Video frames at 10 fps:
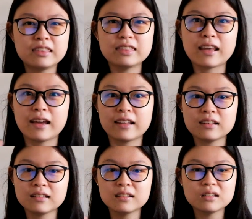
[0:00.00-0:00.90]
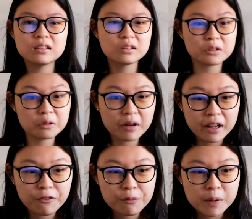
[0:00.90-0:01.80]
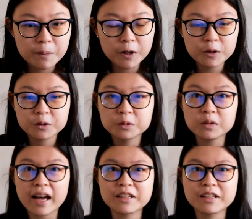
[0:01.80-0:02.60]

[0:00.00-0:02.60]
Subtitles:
10 to 12 people who